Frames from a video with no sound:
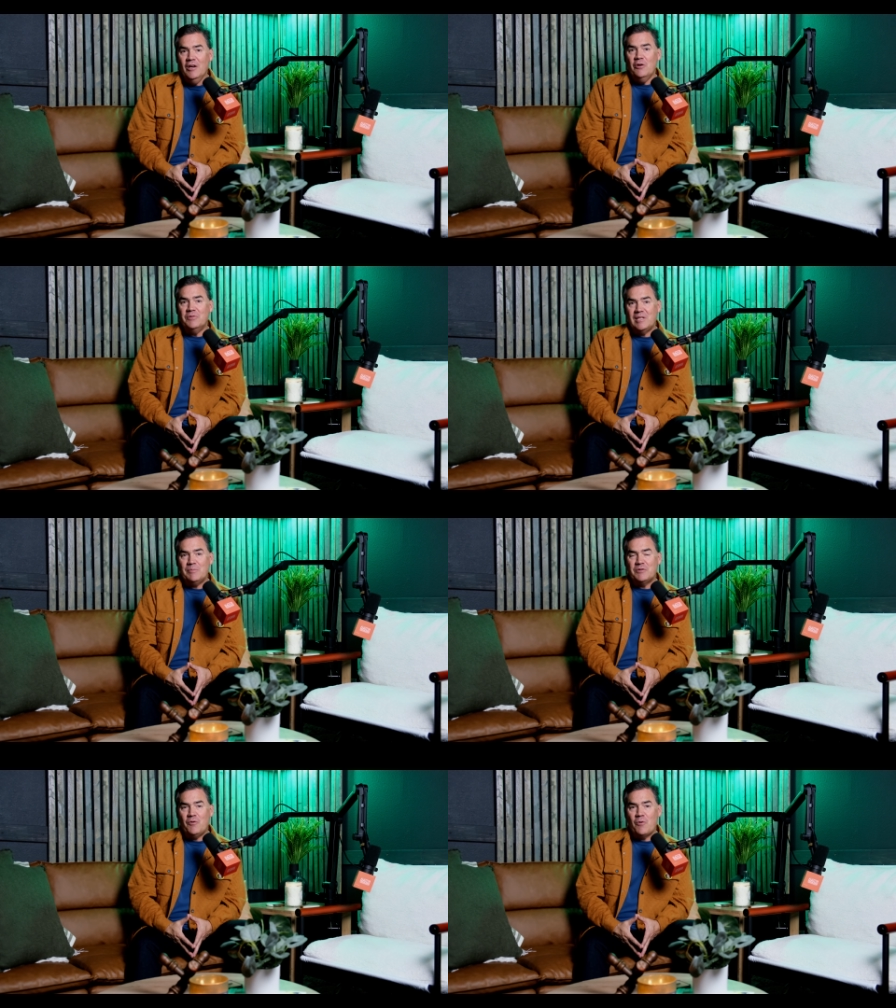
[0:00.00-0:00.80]
who
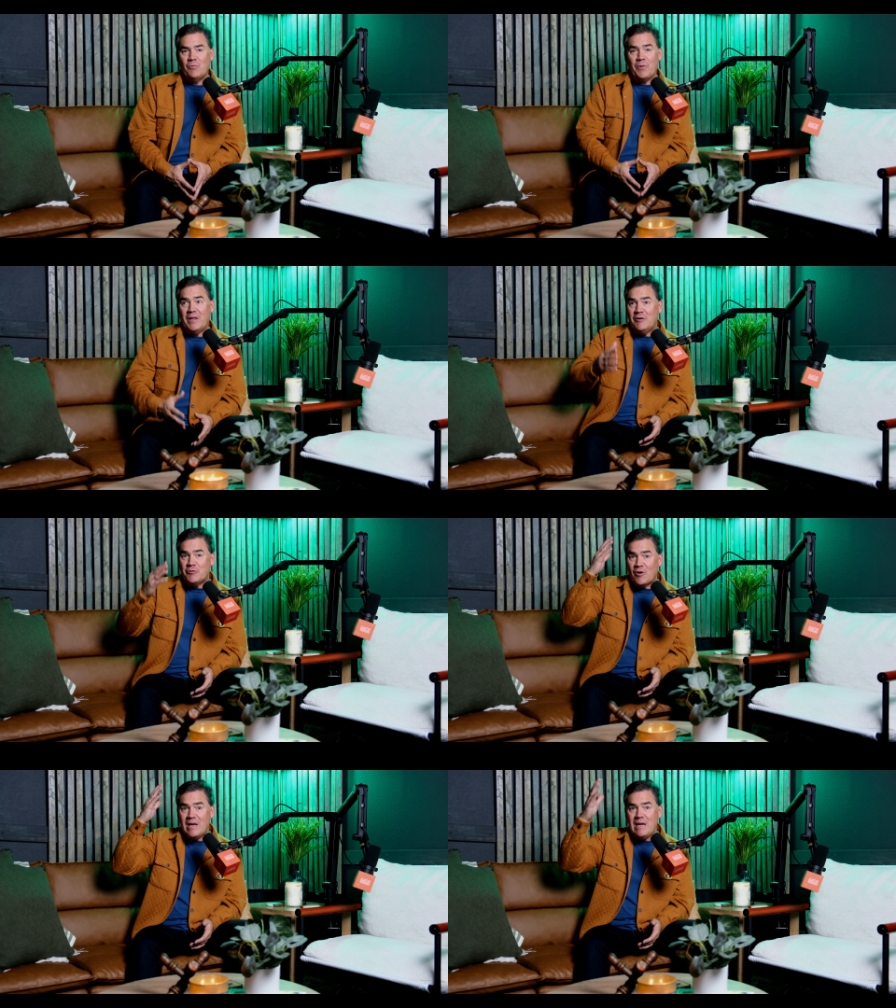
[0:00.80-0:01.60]
steps forward with a
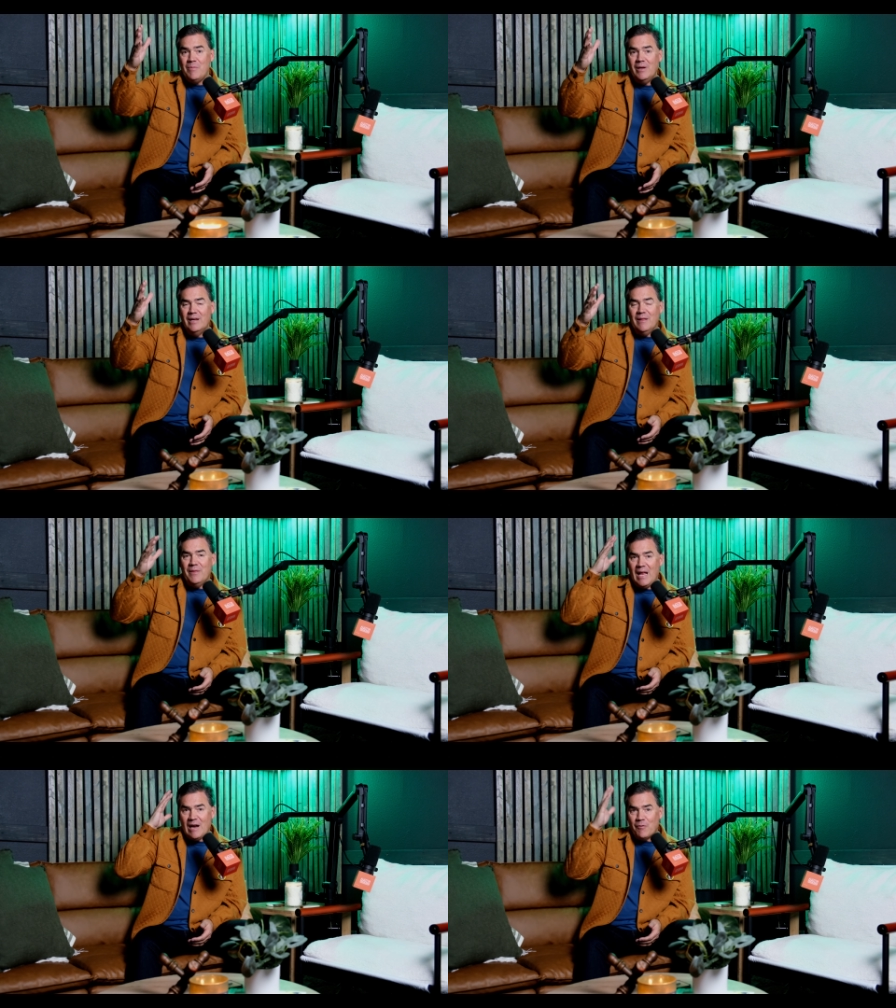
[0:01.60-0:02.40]
dream
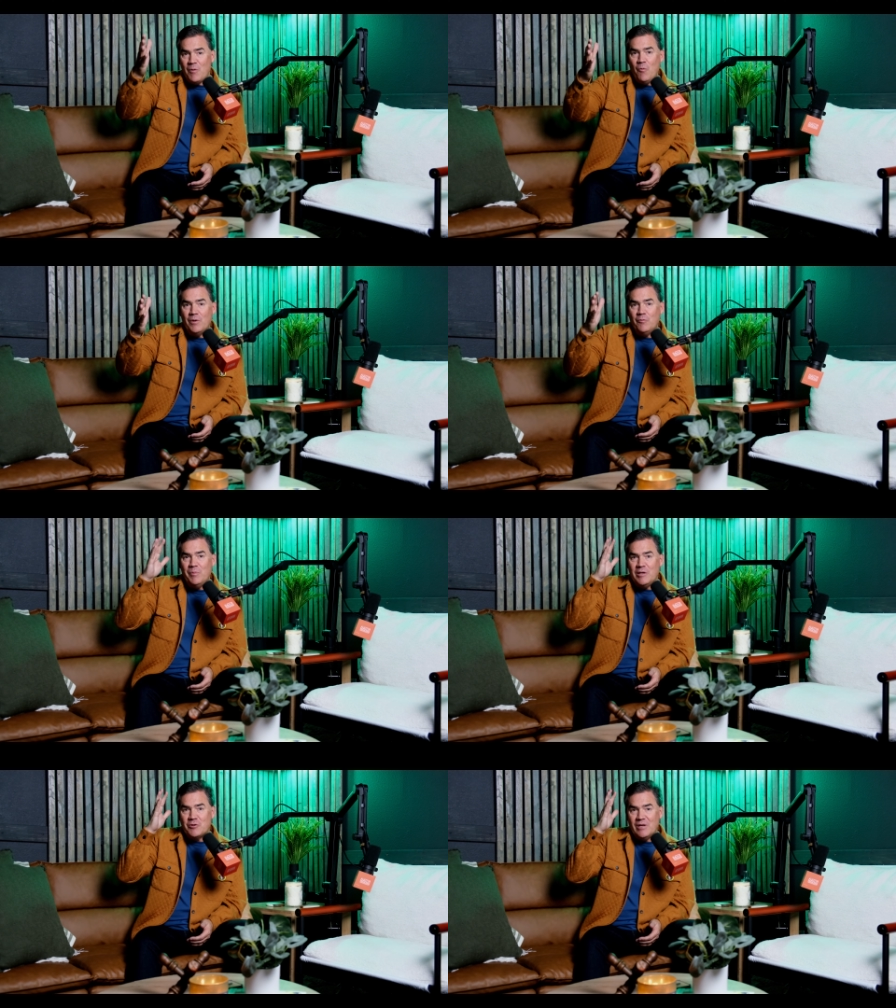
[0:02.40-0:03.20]
that everyone would
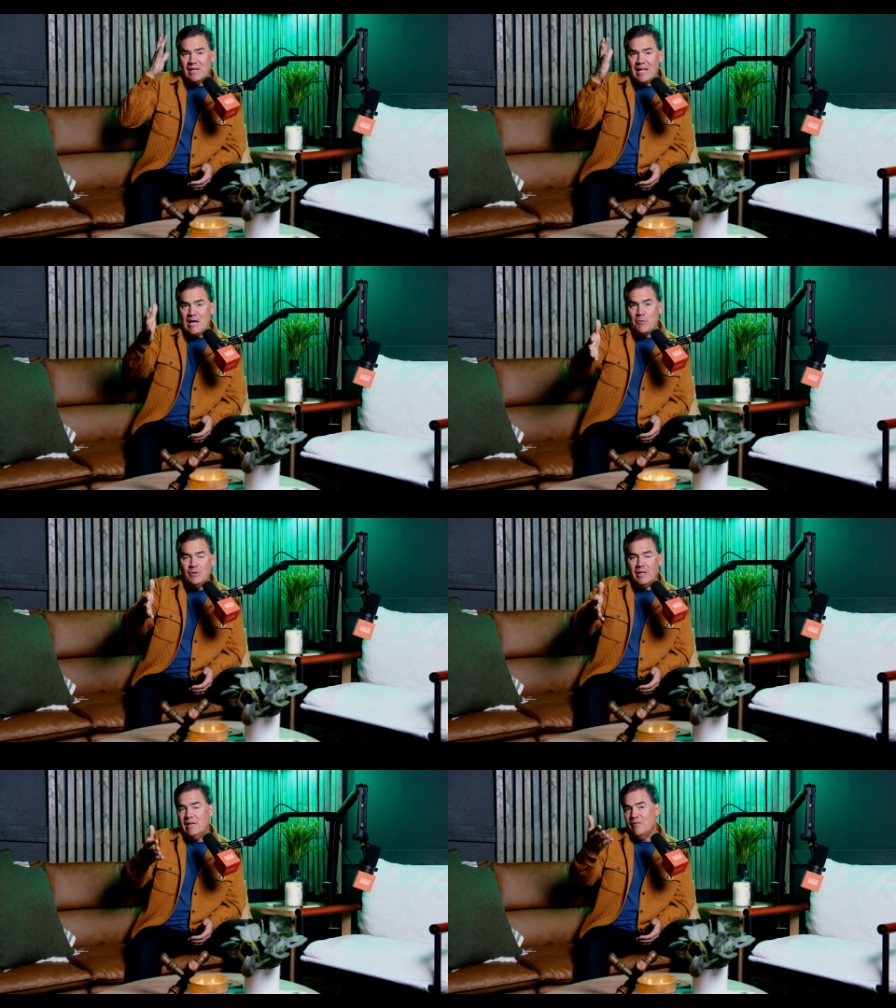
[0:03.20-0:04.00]
be treated
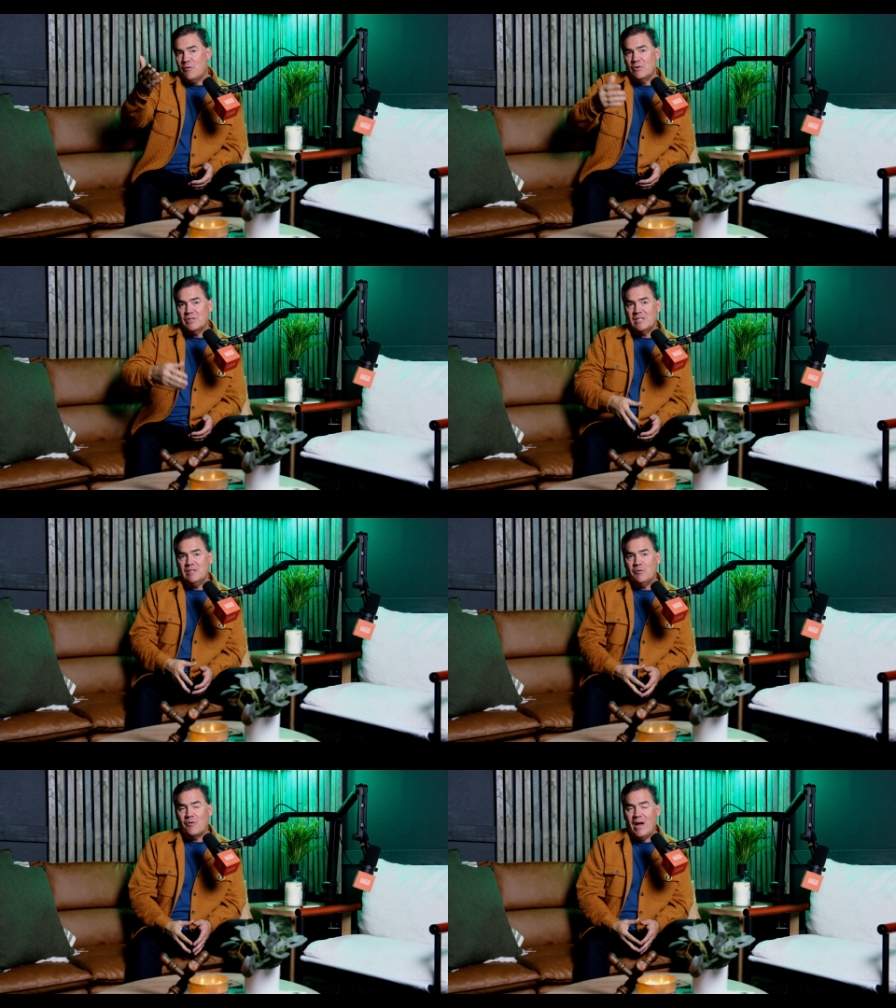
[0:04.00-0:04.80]
equally. And of course, a
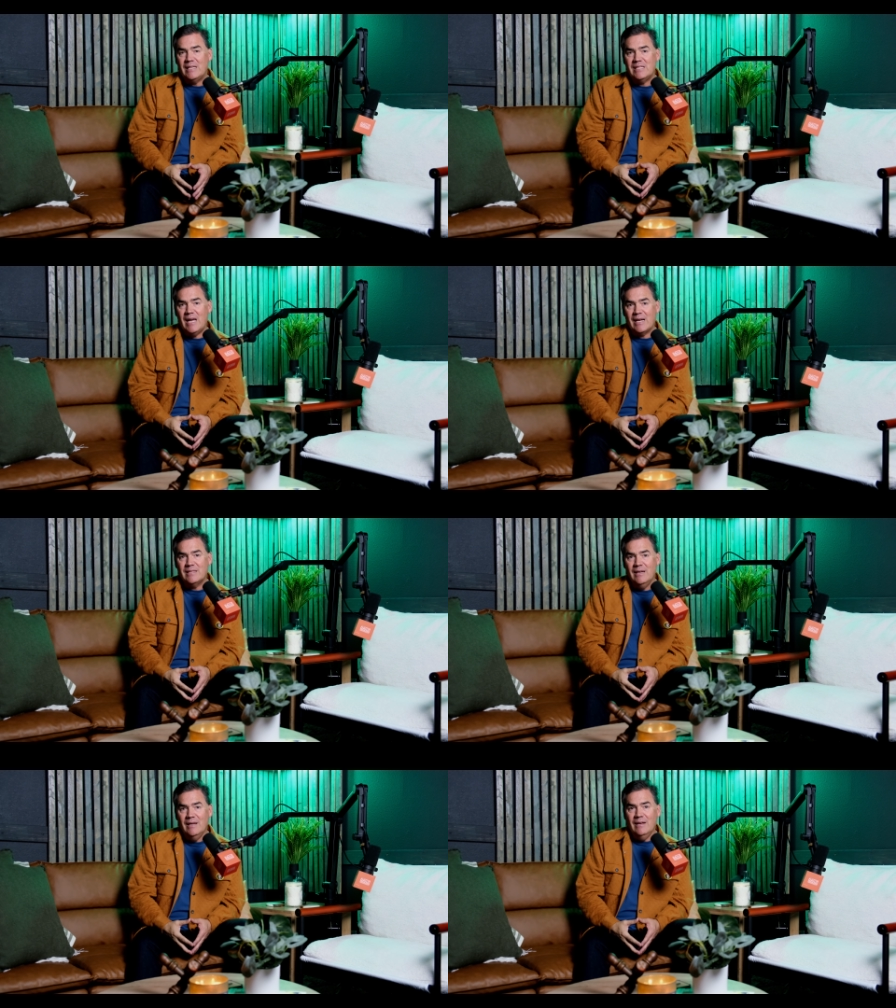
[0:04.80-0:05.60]
Civil Rights Act
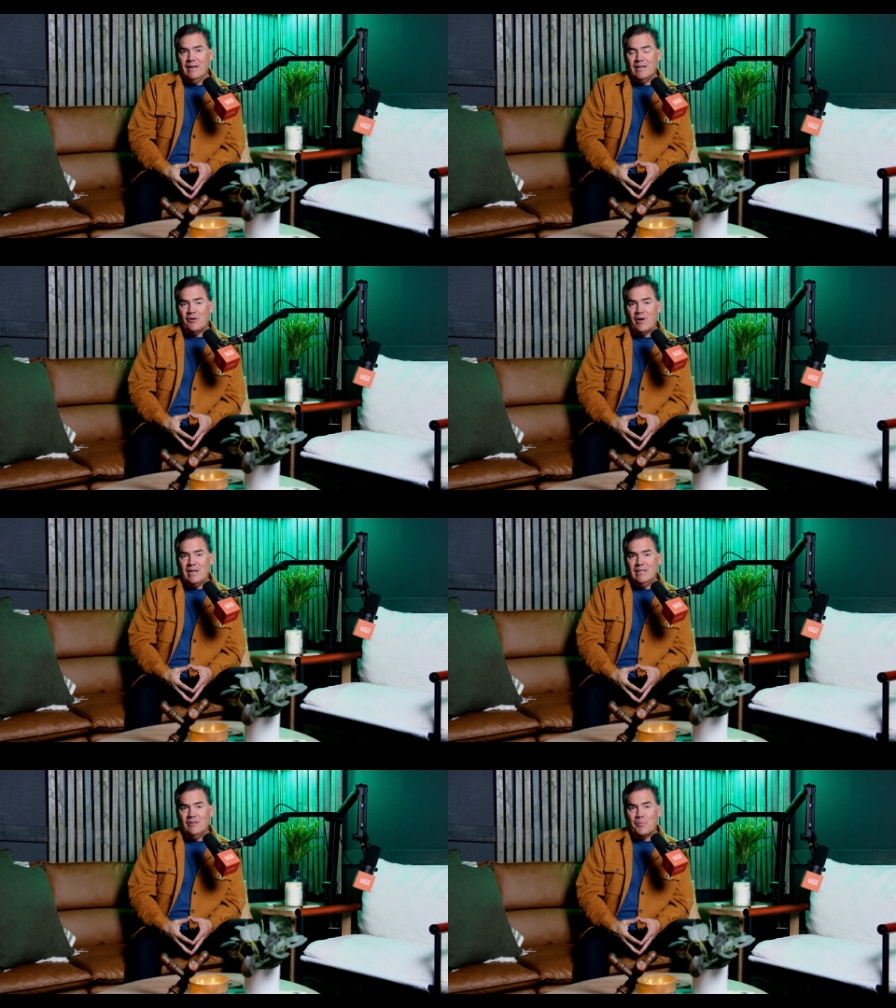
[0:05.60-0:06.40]
and a
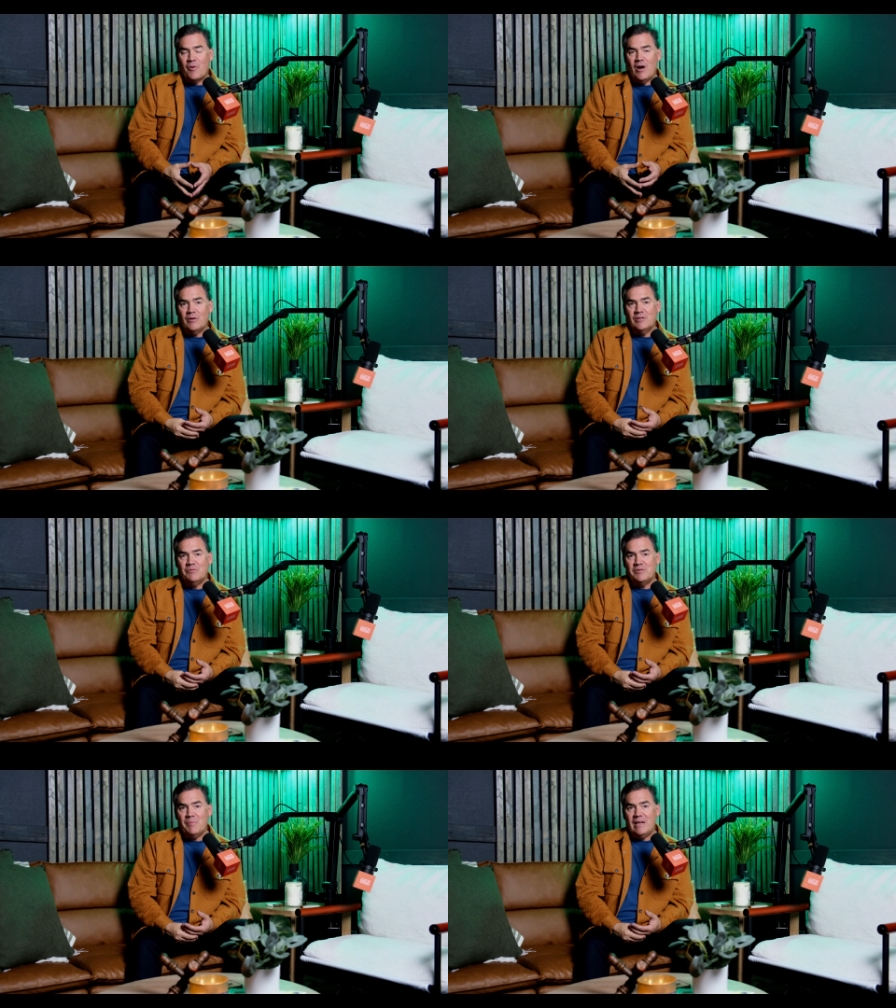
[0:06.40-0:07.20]
great deal of progress
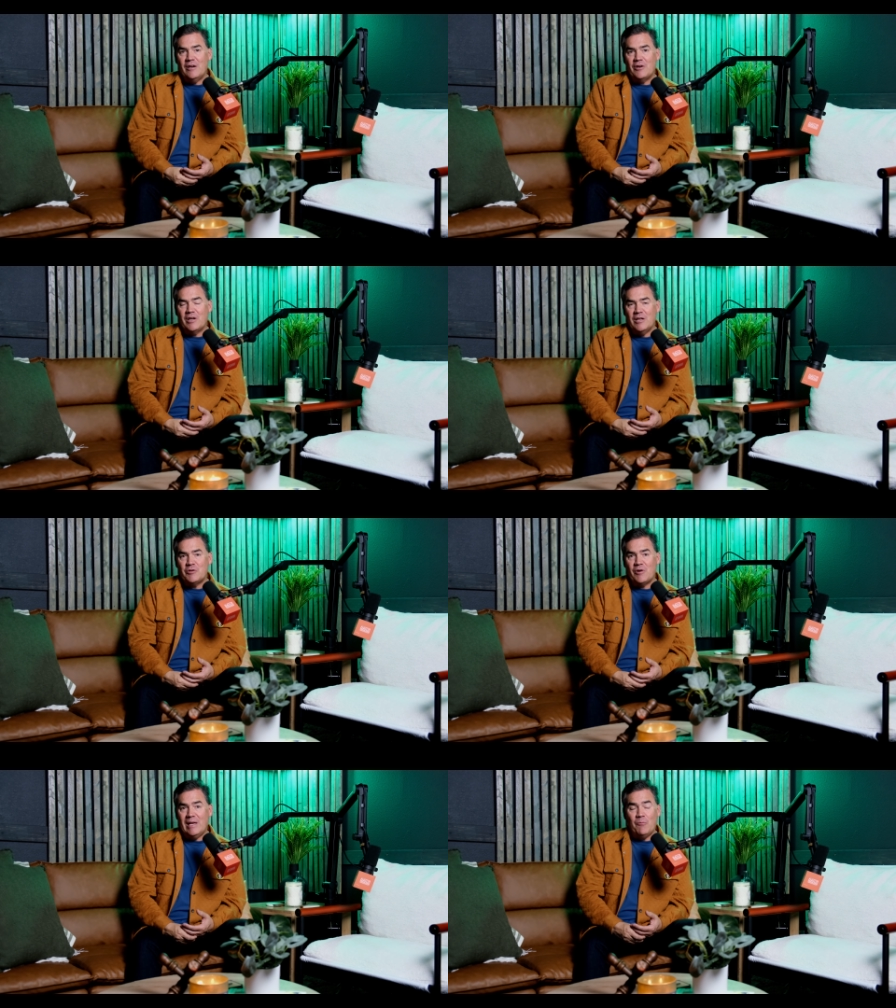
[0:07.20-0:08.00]
was made in our
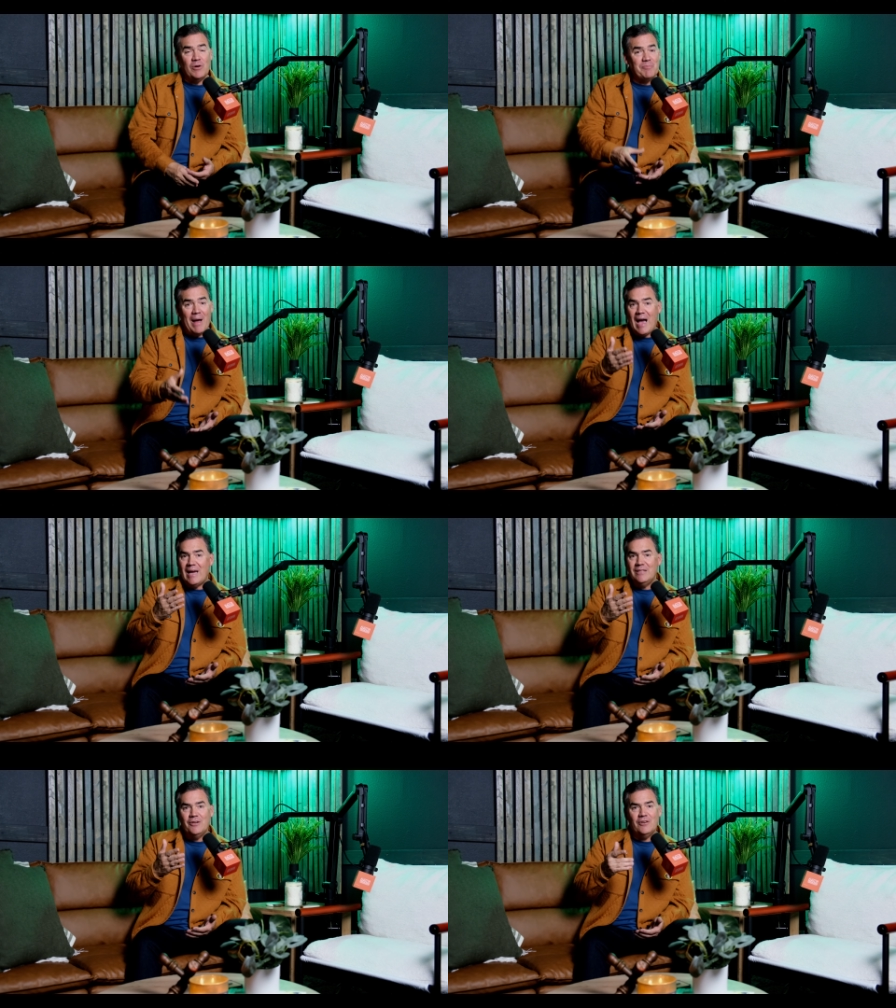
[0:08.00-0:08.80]
country. And what's
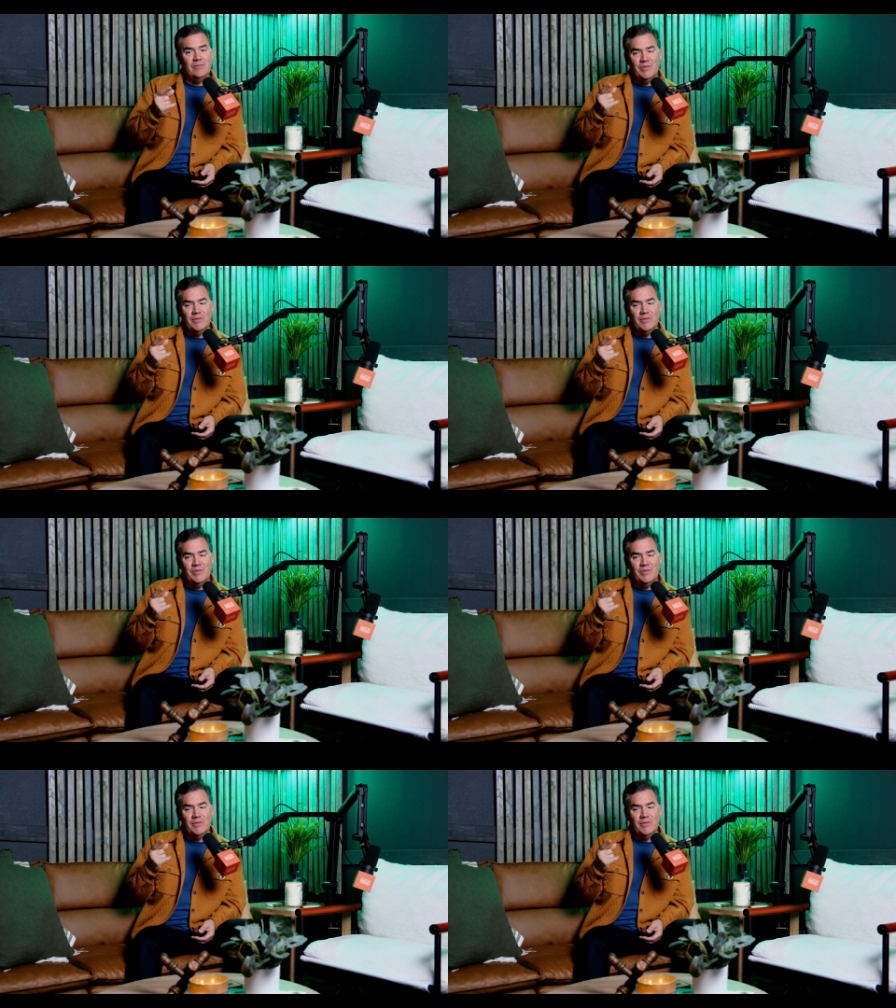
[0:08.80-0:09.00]
behind it all?